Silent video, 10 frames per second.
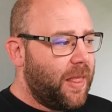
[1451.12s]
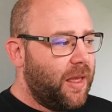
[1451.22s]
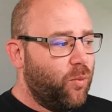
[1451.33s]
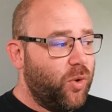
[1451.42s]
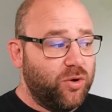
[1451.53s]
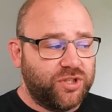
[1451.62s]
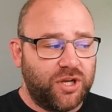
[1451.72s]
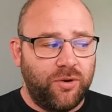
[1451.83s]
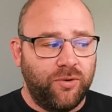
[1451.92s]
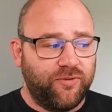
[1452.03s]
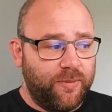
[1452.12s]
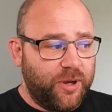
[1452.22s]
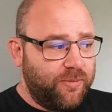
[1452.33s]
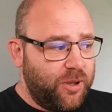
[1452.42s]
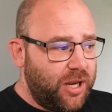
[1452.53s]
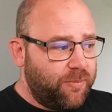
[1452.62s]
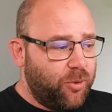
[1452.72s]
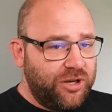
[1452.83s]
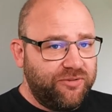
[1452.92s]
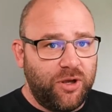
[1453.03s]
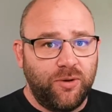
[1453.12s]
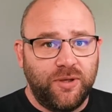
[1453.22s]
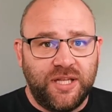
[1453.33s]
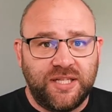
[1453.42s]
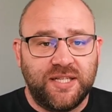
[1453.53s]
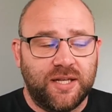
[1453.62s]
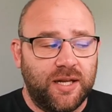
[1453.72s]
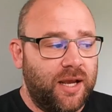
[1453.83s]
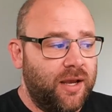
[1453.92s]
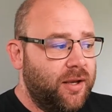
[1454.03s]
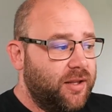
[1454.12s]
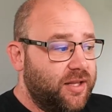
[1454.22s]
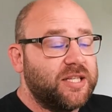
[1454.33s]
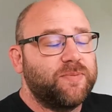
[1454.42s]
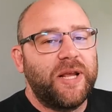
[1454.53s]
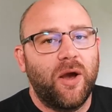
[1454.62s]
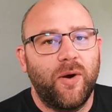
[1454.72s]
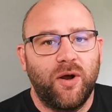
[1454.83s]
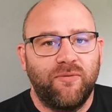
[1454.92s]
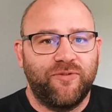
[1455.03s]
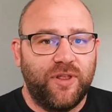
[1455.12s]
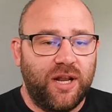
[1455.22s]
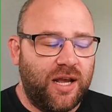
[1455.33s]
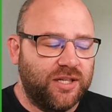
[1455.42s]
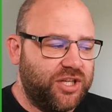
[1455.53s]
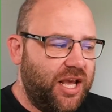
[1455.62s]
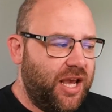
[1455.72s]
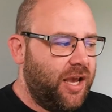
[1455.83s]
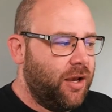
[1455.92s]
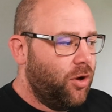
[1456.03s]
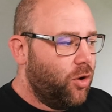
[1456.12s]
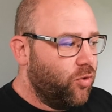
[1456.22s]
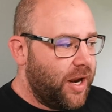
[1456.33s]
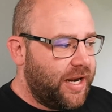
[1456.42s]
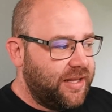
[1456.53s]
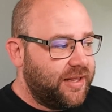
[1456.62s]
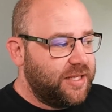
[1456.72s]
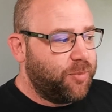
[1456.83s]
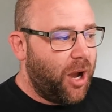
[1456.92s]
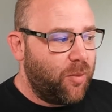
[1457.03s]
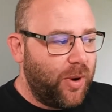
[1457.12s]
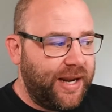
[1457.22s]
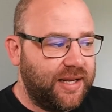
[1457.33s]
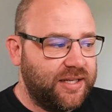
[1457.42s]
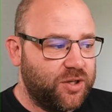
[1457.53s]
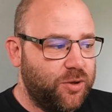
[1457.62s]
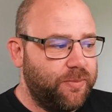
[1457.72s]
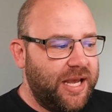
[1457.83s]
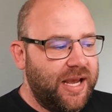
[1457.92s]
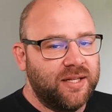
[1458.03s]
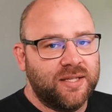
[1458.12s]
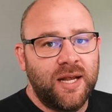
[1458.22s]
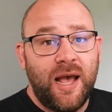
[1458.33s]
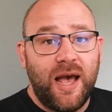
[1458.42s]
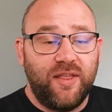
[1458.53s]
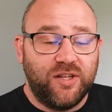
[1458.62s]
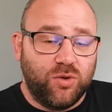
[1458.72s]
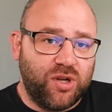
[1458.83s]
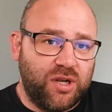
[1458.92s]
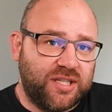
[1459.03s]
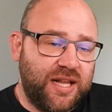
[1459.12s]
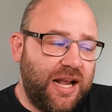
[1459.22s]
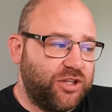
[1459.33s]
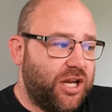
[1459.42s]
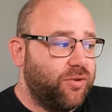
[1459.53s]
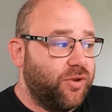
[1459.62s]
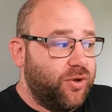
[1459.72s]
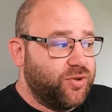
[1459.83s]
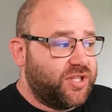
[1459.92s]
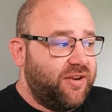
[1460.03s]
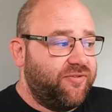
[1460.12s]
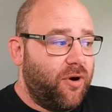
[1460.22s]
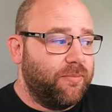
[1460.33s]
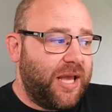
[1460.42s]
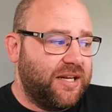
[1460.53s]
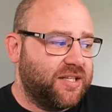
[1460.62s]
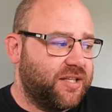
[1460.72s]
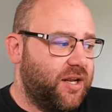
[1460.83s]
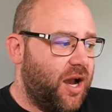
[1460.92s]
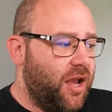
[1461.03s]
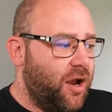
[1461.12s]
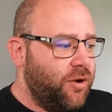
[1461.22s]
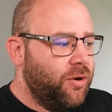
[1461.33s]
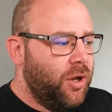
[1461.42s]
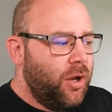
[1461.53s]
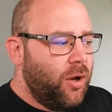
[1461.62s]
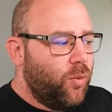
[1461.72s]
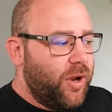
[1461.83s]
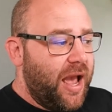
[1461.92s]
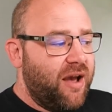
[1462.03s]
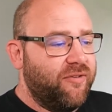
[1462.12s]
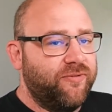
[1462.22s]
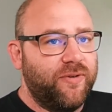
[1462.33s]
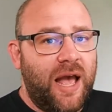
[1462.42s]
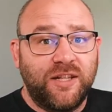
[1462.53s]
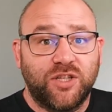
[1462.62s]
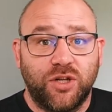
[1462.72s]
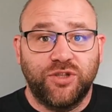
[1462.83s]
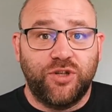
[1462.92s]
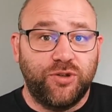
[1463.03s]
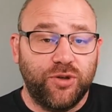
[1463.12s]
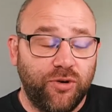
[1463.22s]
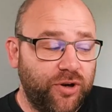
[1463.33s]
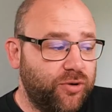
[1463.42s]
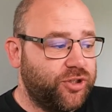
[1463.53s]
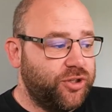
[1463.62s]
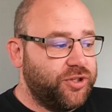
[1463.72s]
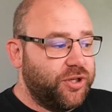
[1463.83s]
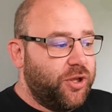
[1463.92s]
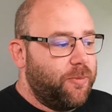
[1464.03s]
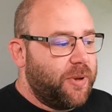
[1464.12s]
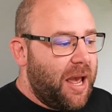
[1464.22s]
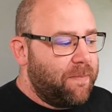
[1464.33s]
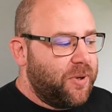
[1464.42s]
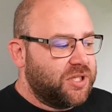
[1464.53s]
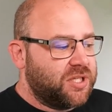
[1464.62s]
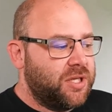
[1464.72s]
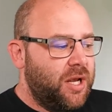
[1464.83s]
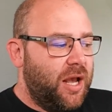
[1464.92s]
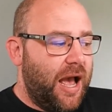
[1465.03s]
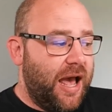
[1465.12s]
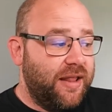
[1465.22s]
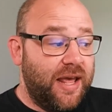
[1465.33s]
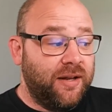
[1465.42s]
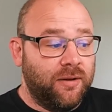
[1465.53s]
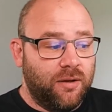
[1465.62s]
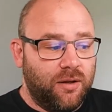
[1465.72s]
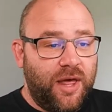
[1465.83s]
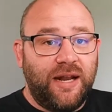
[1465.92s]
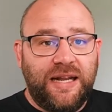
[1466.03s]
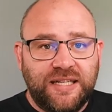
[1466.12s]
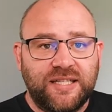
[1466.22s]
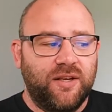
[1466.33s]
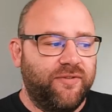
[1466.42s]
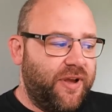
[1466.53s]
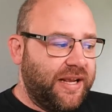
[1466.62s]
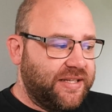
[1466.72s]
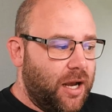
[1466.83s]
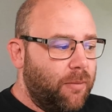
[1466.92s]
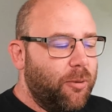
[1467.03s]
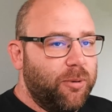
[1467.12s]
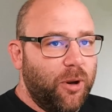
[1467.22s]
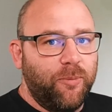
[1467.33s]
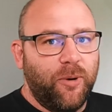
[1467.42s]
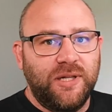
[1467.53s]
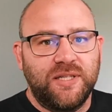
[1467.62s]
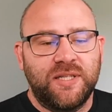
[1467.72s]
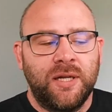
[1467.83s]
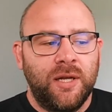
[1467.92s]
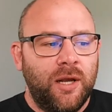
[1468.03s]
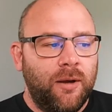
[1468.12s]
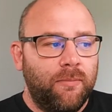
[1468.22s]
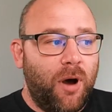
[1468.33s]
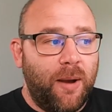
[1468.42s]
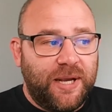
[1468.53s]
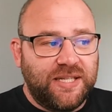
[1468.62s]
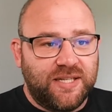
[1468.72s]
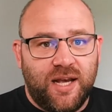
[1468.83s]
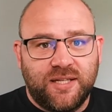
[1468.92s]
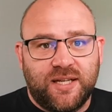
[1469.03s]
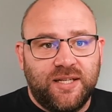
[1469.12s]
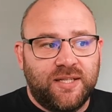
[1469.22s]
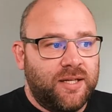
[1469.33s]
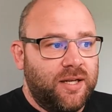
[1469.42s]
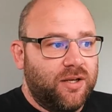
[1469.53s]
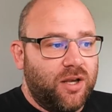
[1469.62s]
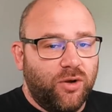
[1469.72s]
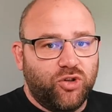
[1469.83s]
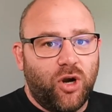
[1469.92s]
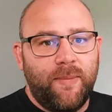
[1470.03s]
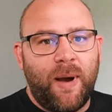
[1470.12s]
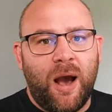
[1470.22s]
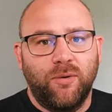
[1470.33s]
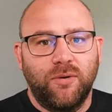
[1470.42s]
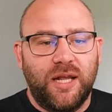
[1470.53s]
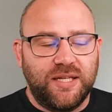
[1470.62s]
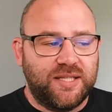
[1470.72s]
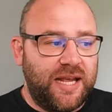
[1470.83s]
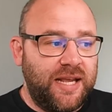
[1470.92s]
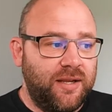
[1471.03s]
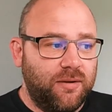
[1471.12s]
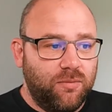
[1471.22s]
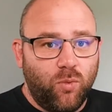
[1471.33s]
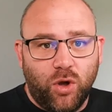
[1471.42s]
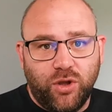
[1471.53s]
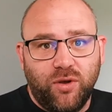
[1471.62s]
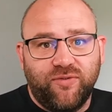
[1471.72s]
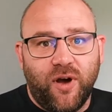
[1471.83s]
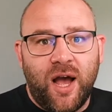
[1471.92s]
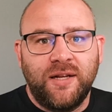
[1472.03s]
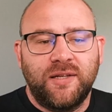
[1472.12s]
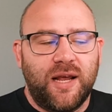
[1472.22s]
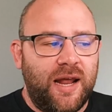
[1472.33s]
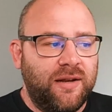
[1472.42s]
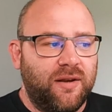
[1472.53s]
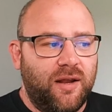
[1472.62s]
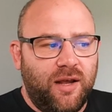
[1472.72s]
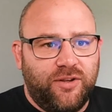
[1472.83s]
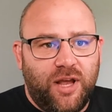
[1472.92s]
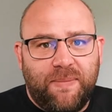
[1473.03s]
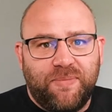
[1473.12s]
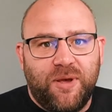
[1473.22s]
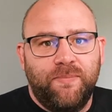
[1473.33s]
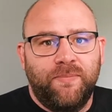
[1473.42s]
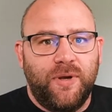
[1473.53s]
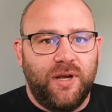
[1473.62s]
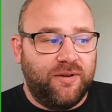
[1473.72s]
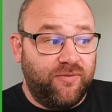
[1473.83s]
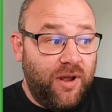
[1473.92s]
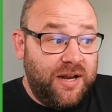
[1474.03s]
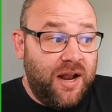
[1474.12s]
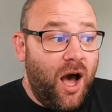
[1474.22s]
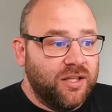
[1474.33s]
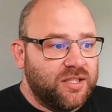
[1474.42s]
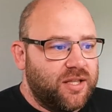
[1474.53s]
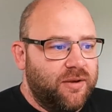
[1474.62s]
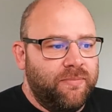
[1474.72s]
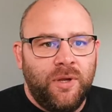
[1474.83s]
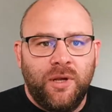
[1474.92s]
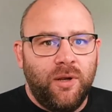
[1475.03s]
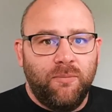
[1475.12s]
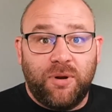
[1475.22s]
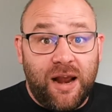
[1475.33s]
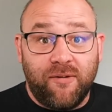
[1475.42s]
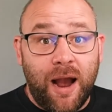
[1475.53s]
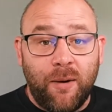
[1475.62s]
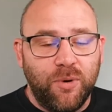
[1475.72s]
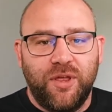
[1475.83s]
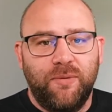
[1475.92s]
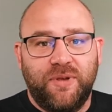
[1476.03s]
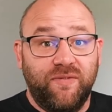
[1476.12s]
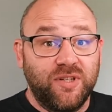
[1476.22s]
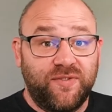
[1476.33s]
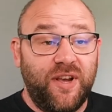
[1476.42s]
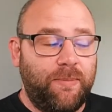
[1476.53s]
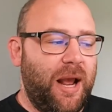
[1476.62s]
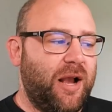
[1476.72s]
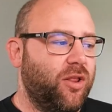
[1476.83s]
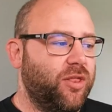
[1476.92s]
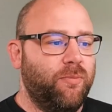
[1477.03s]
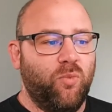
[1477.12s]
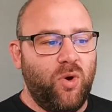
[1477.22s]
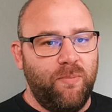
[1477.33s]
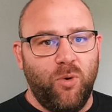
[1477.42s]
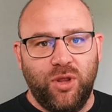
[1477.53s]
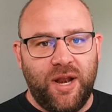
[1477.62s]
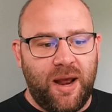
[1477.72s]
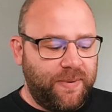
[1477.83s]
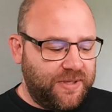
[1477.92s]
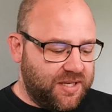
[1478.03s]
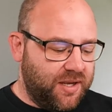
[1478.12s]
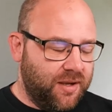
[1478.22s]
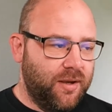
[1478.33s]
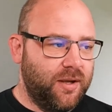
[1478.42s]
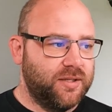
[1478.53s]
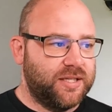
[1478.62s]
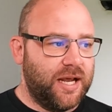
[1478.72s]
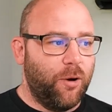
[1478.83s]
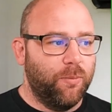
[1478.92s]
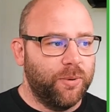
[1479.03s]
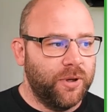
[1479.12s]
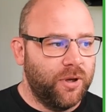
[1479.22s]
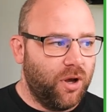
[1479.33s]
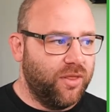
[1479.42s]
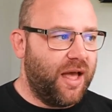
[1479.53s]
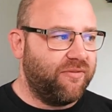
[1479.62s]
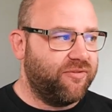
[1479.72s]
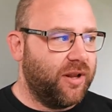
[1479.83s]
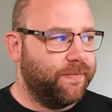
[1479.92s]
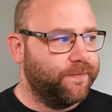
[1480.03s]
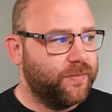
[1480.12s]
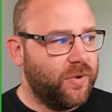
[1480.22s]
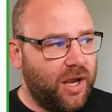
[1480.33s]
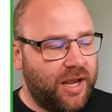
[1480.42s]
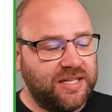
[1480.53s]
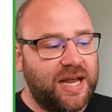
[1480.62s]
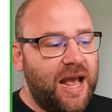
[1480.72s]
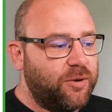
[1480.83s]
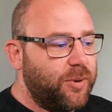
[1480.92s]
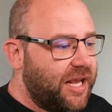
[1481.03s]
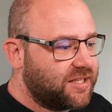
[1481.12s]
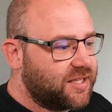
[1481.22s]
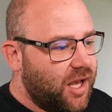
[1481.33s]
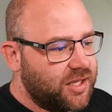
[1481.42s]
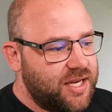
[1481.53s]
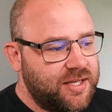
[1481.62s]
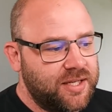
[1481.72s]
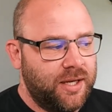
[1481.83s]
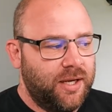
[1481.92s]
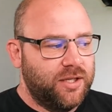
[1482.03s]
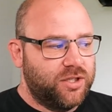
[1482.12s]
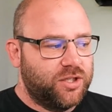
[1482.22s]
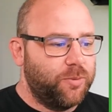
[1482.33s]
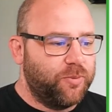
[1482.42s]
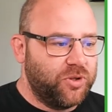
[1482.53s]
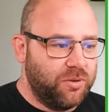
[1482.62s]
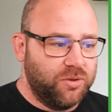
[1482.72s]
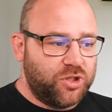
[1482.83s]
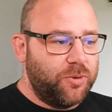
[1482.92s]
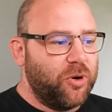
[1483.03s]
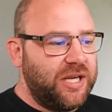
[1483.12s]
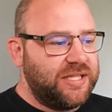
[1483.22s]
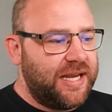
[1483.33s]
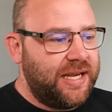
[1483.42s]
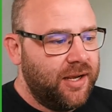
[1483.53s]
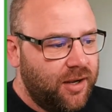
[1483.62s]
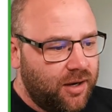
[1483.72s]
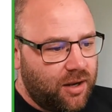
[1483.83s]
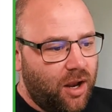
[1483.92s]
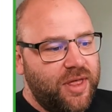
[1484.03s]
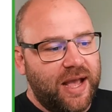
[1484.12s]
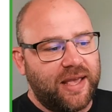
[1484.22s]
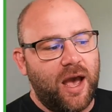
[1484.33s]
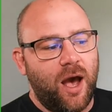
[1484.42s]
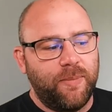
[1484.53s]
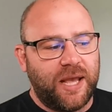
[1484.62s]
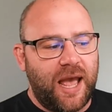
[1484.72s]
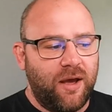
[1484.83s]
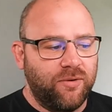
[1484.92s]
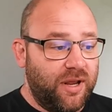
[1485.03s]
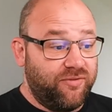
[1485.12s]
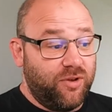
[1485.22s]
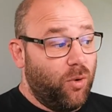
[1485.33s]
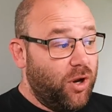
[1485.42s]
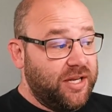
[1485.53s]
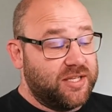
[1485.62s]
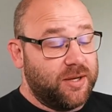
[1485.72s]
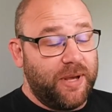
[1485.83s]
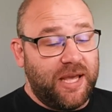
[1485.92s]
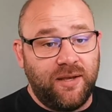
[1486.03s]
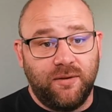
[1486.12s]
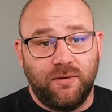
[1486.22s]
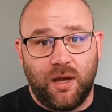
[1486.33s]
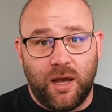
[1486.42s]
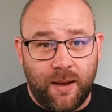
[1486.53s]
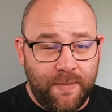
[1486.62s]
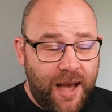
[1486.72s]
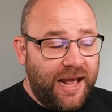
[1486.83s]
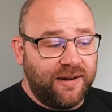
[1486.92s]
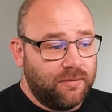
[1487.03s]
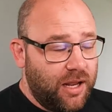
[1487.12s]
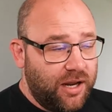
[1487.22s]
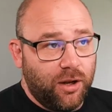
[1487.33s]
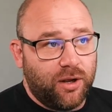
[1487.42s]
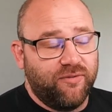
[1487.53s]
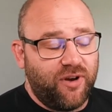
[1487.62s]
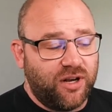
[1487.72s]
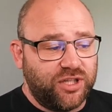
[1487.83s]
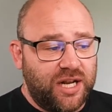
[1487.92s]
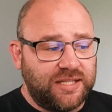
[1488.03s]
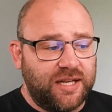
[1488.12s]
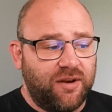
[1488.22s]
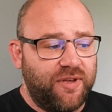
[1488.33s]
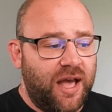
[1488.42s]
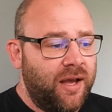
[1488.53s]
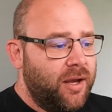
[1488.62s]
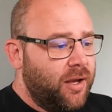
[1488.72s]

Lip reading: We also, from a community point of view, and this has been going on for the last year already, these bi-weekly Zoom meetings. There's also a Slack channel that you'll see from canister.io. We have hands-on tutorials using Kube Campus, and then that list of example blueprints. My biggest ask is go and try them out. Let's see what you find and adapt them, enhance them, play around with them, give us feedback on them. We're more than happy to help on that front. Okay, so how do we get started? Super easy. Clone that GitHub account if you wanted to be add and look at functionality of that.